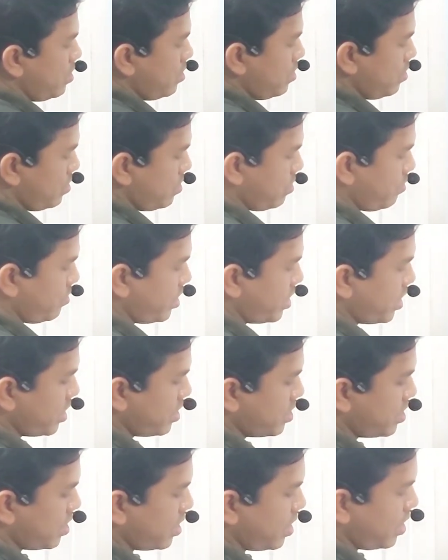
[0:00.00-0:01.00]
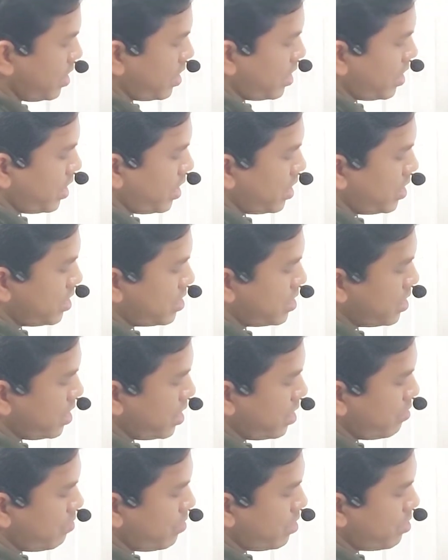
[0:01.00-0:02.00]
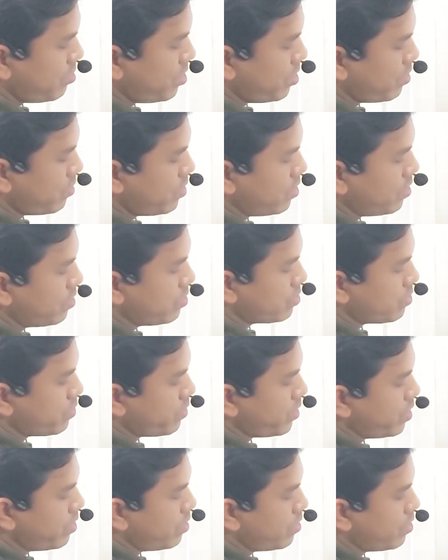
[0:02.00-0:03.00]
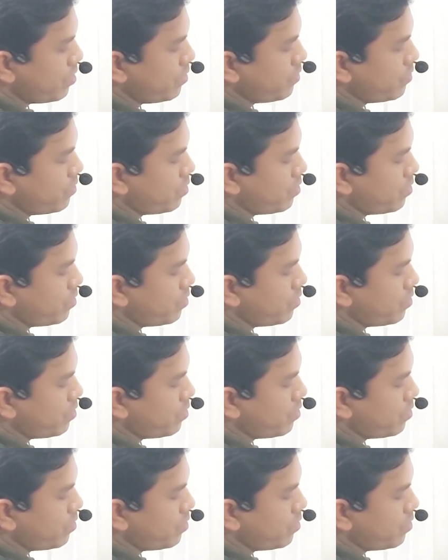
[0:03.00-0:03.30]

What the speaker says: So we can say AC will be equal to square root of